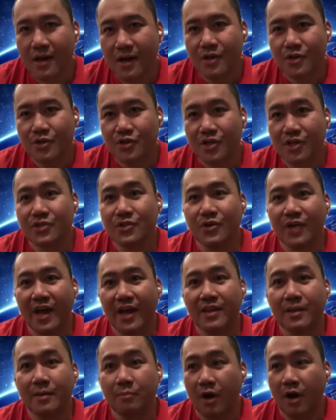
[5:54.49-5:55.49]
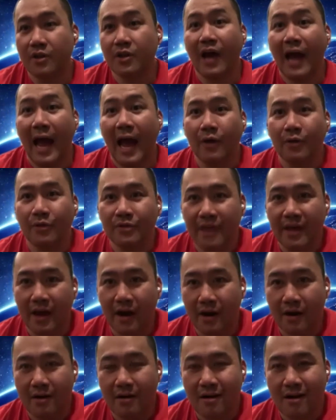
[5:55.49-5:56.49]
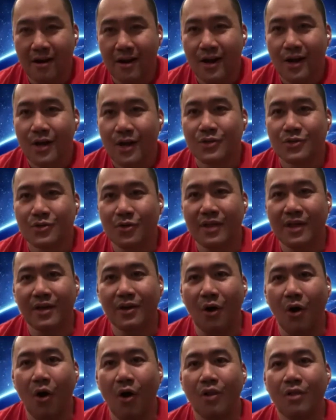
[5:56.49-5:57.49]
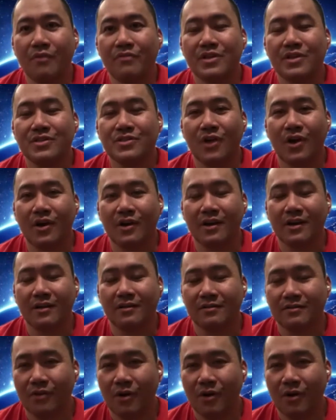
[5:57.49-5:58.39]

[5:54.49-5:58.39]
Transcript: just to get the product out there, so that all of these target